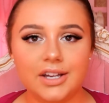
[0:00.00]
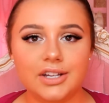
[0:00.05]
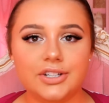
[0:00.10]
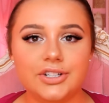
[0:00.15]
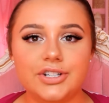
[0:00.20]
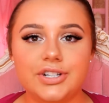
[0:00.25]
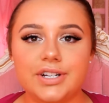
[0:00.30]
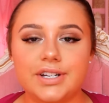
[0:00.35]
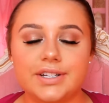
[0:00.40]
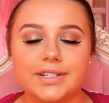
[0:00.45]

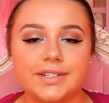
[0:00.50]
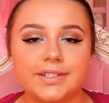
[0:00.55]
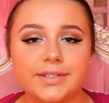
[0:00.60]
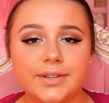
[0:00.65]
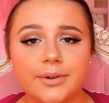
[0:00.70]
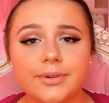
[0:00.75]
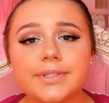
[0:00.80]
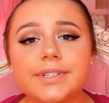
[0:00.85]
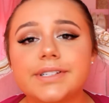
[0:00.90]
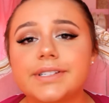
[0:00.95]
She is
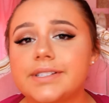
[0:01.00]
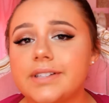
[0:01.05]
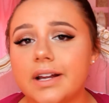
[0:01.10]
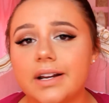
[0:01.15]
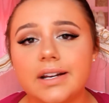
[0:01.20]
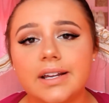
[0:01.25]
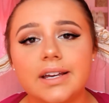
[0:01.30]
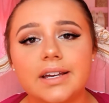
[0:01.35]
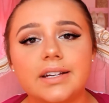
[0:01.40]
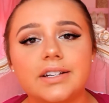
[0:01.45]
so
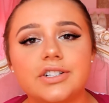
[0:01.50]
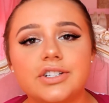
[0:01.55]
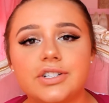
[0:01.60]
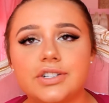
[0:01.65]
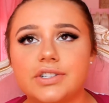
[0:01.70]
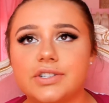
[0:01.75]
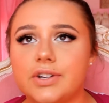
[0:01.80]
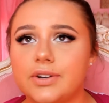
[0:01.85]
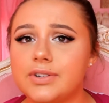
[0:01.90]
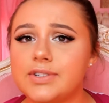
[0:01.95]
stunning,
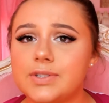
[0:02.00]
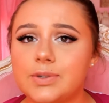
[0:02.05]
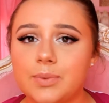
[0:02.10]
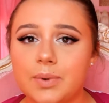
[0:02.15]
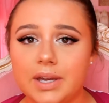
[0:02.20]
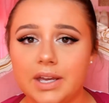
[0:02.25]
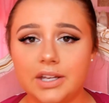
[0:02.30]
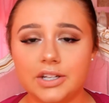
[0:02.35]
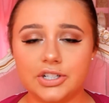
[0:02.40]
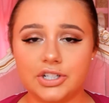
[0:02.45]
she's so
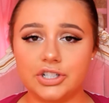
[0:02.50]
sweet.